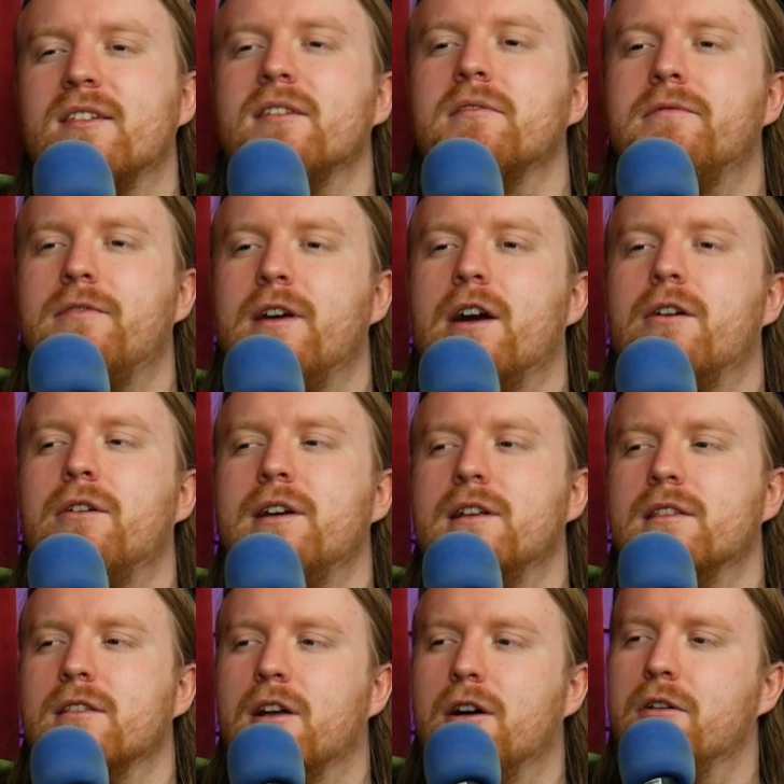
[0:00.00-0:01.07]
is a
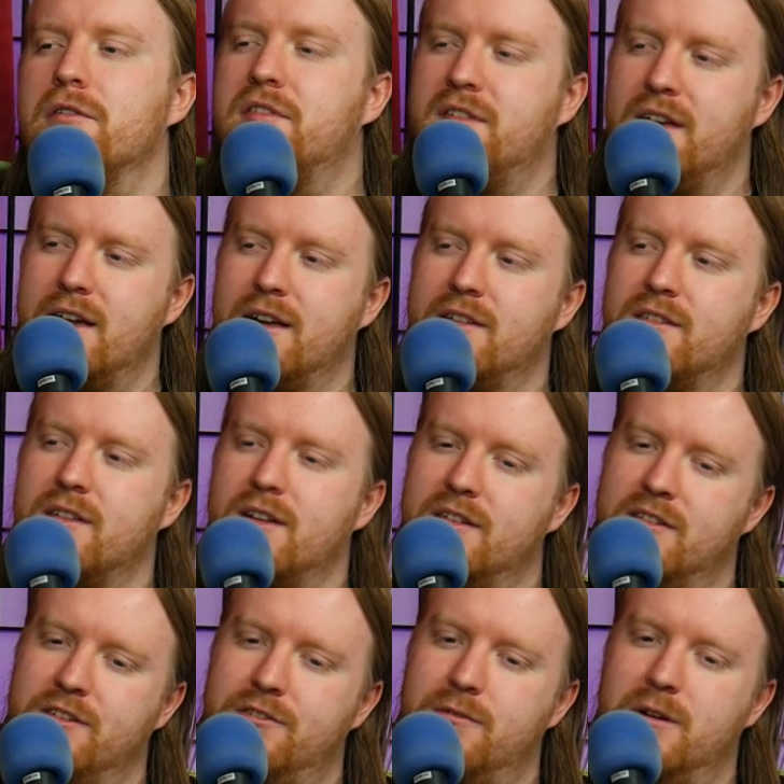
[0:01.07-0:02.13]
very low stakes like
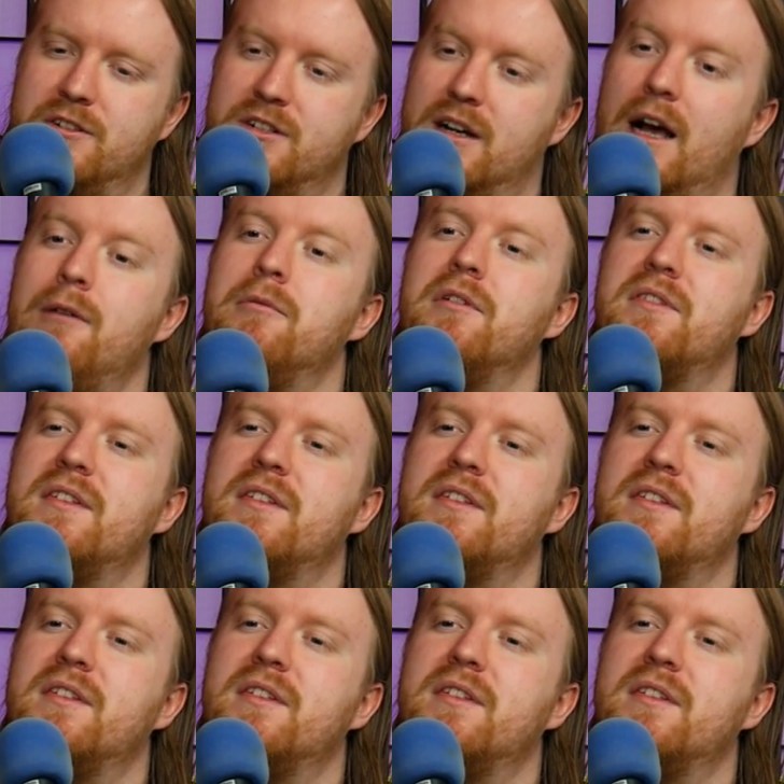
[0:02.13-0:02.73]
situation. I will yeah.